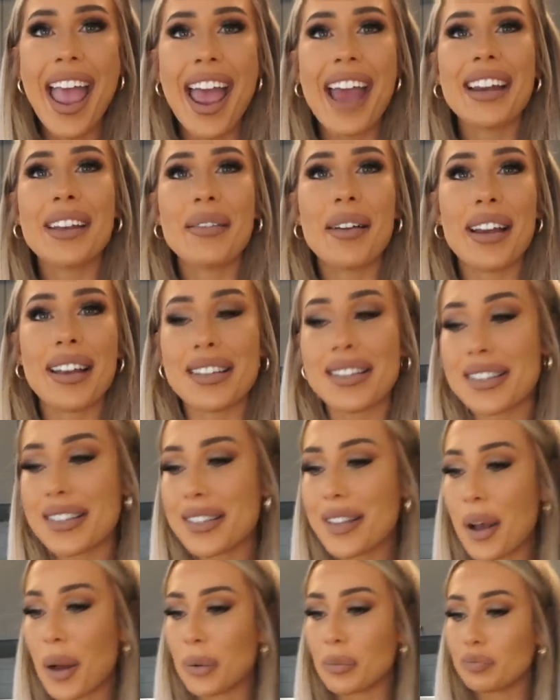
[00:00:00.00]
Anyways,
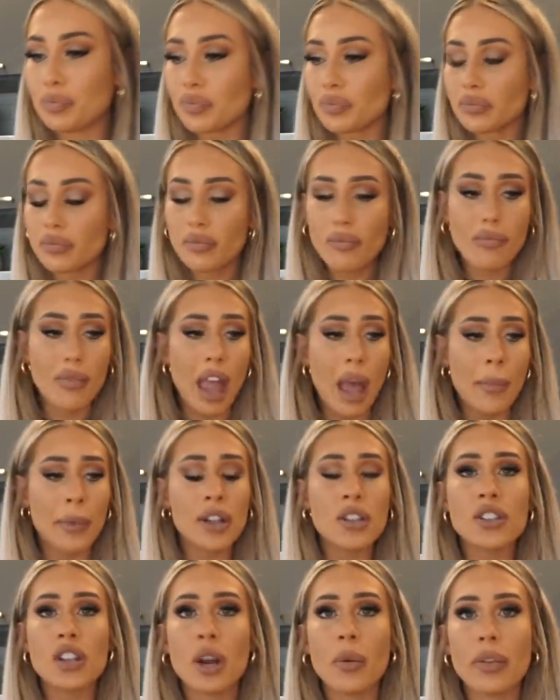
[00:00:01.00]
so I'm gonna
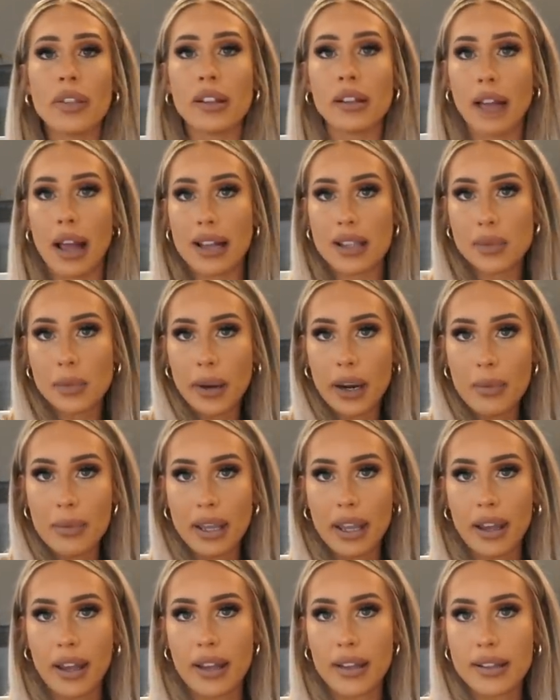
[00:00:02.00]
start with glassware
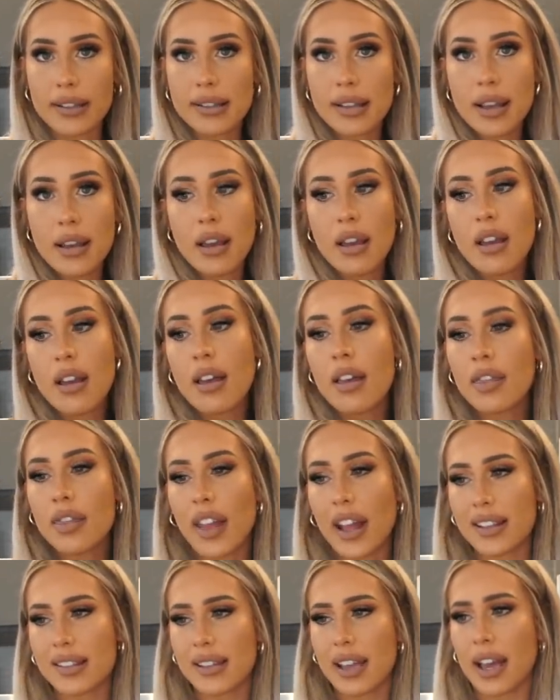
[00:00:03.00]
because
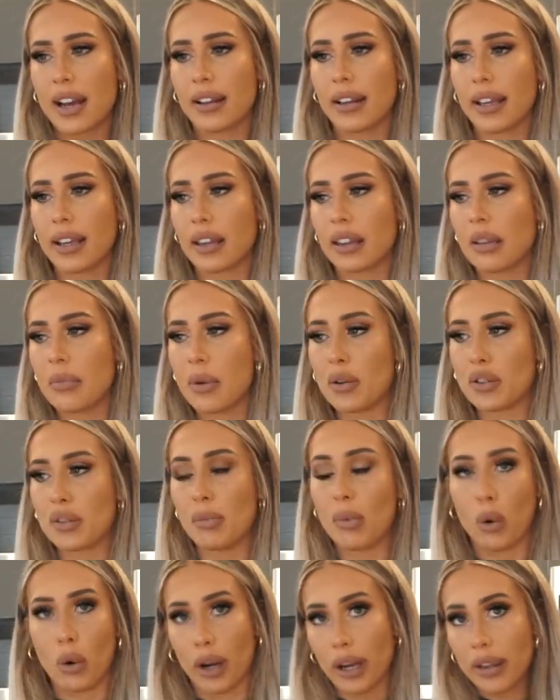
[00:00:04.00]
that's kind of like the most
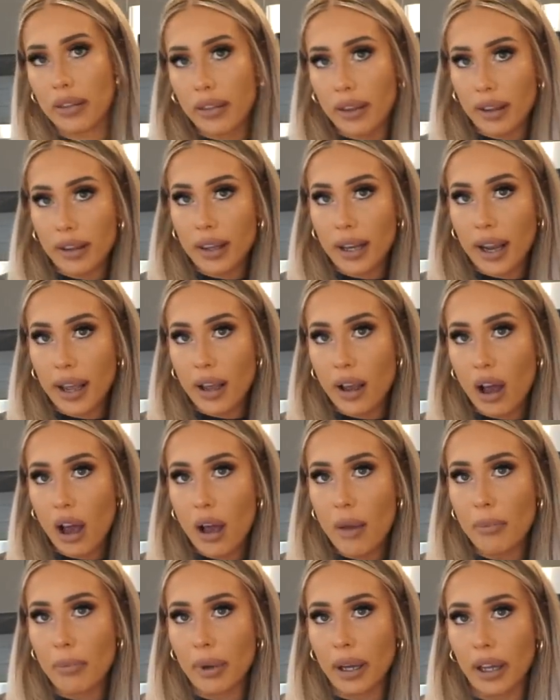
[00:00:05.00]
boring thing that I
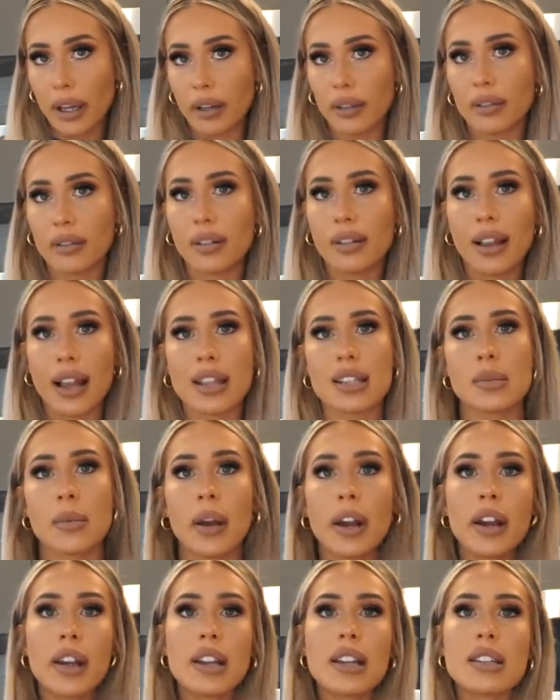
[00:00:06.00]
got, but
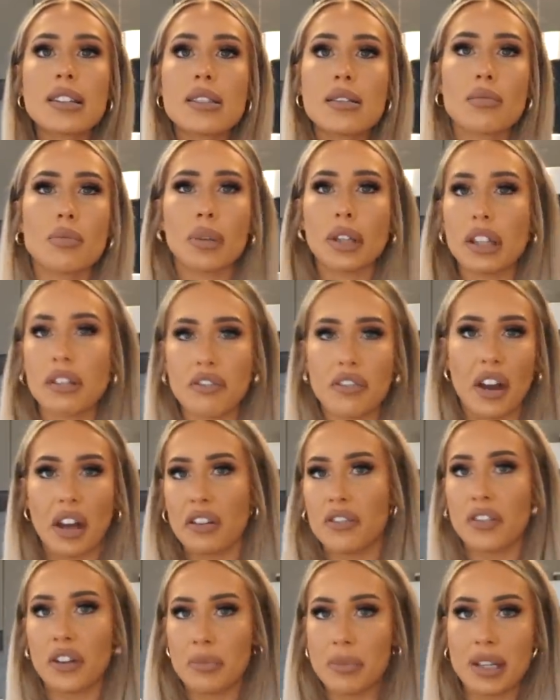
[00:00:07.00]
glassware is really fun
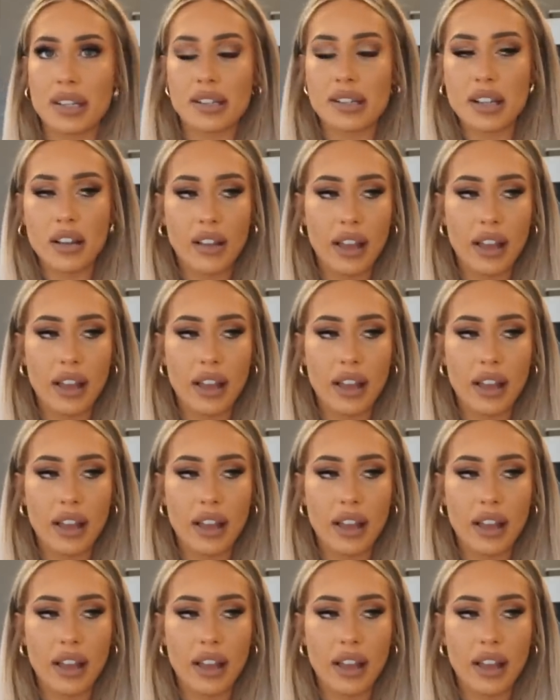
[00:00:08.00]
for me still.